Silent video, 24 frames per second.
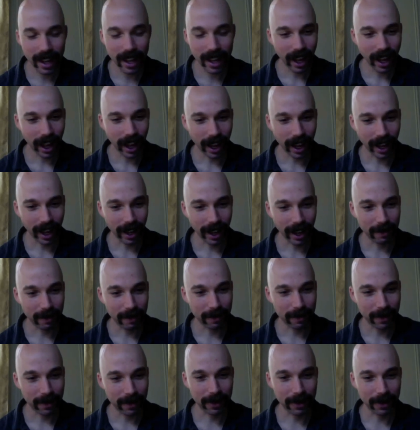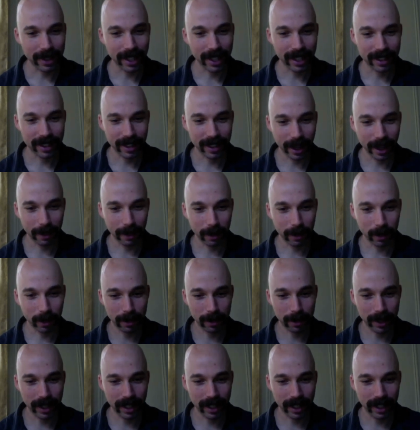I mean, the example would
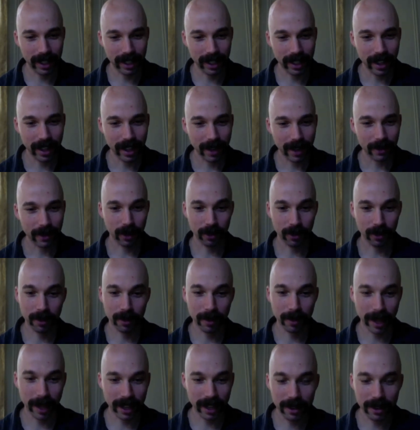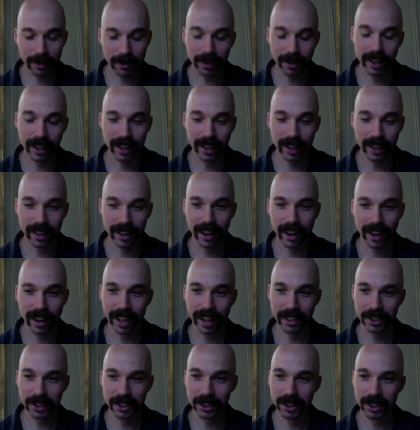be, for Maker Faire,
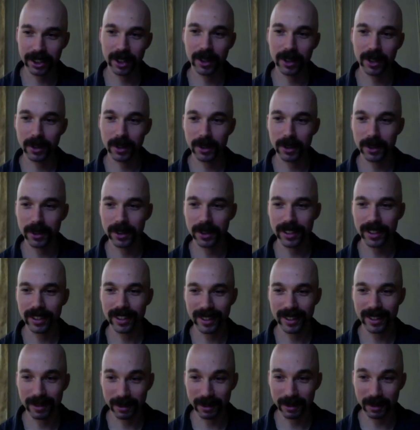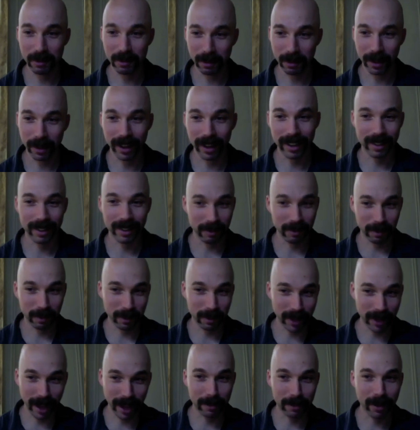I showed
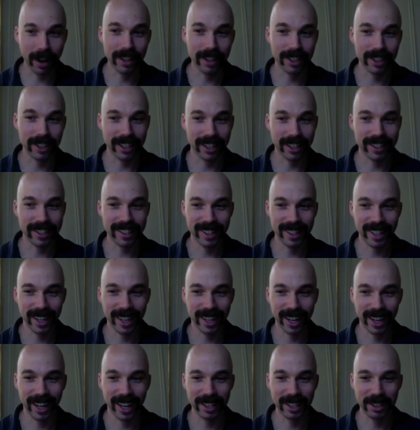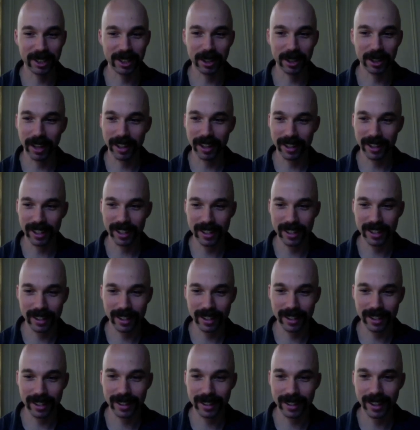that project that I showed at
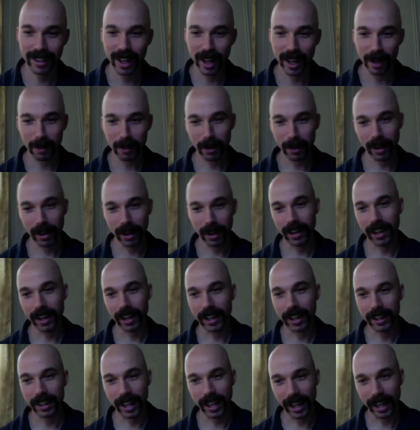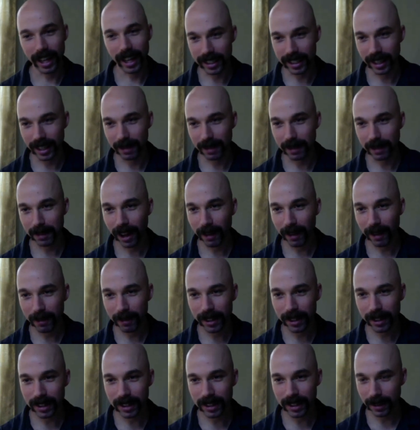Thesis. But at the ACM
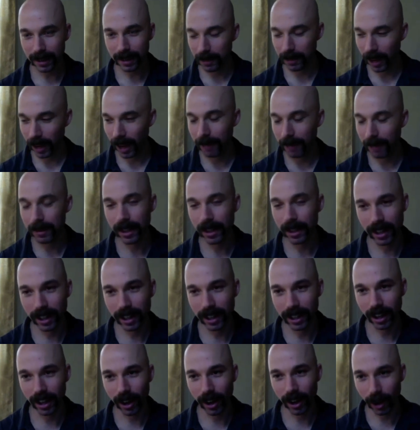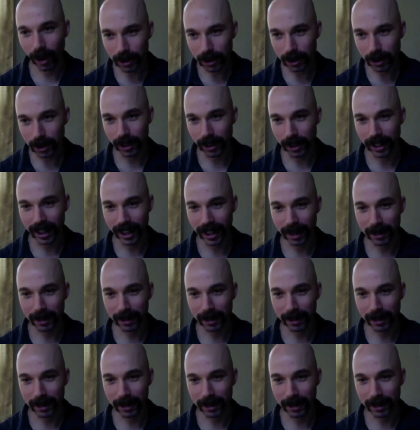conference, I'm going to alter it.